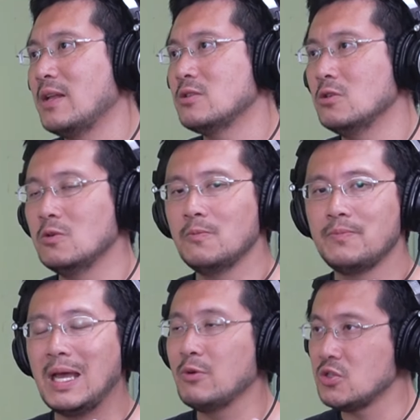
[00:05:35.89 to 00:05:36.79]
And so
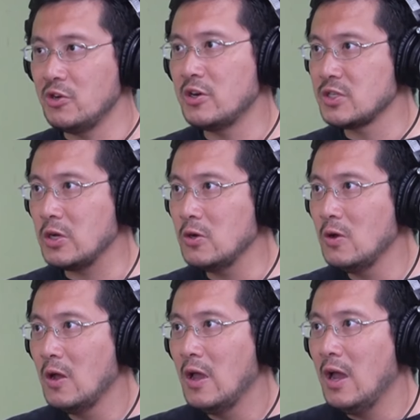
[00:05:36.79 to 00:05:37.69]
that was three years
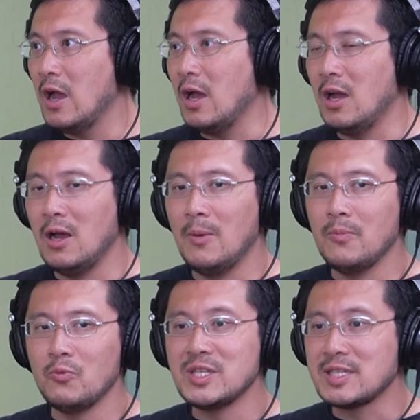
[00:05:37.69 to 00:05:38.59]
ago.
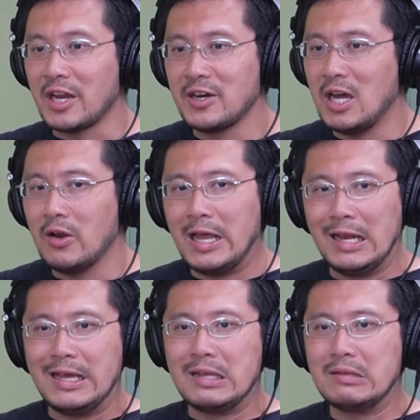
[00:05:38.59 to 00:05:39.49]
Um, we started out at
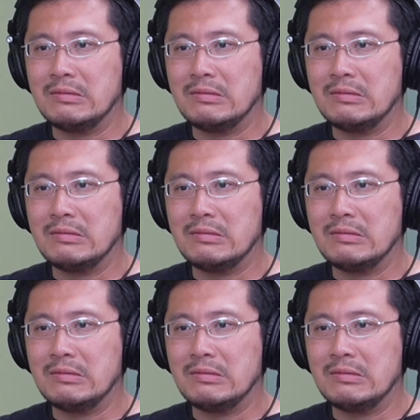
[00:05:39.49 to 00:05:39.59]
like